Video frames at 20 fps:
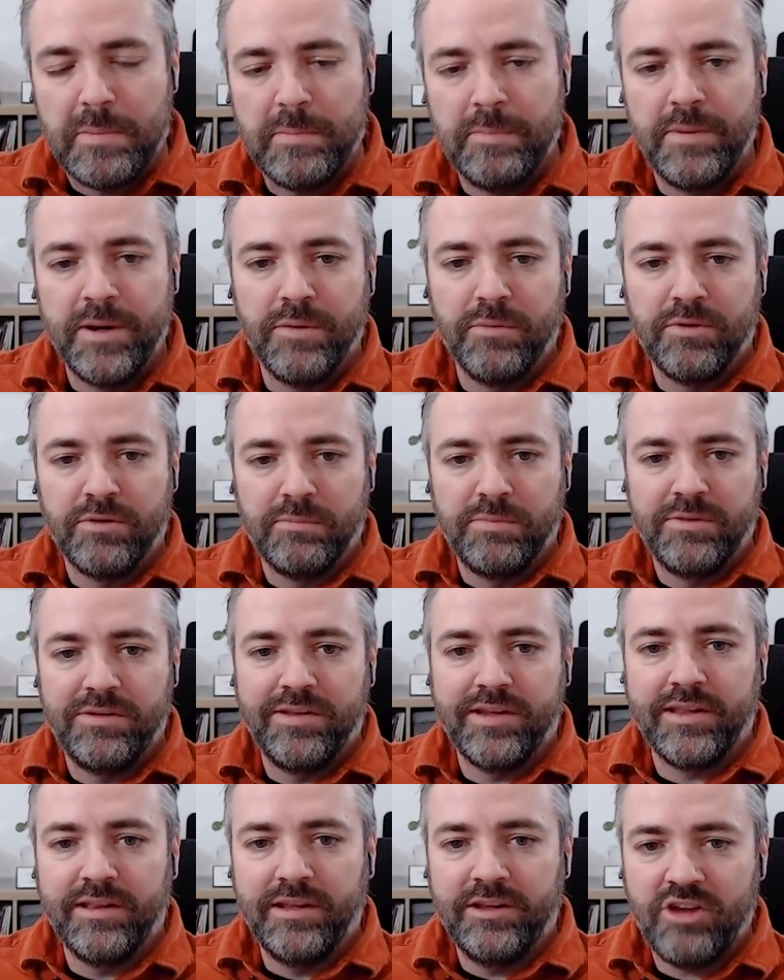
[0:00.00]
but it was a
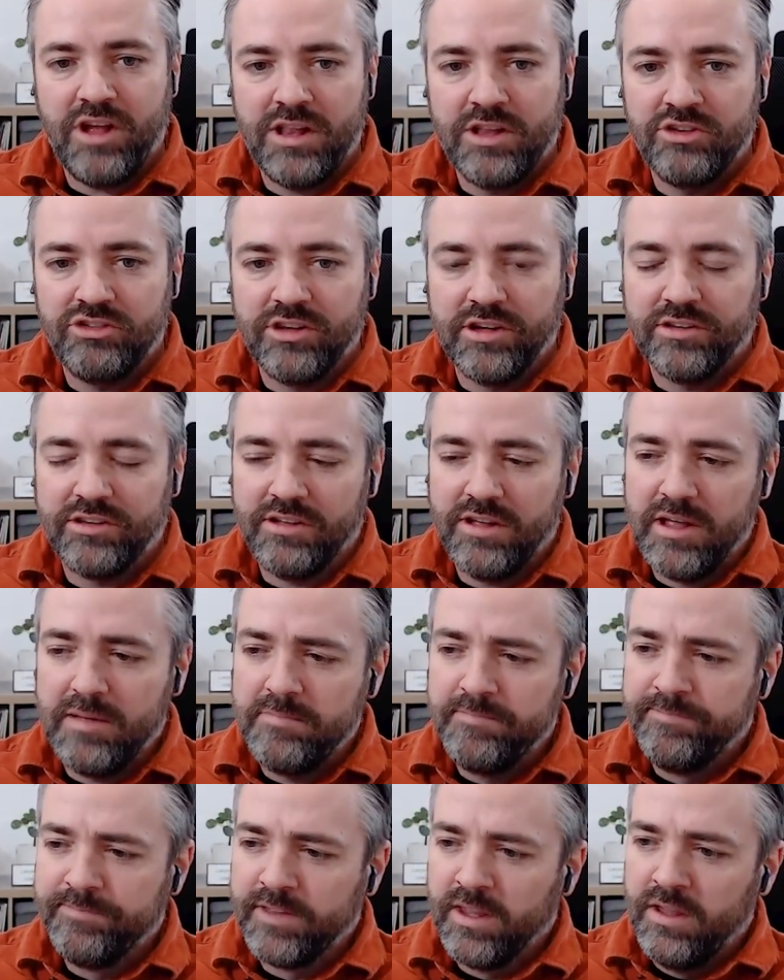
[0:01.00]
particularly challenging time.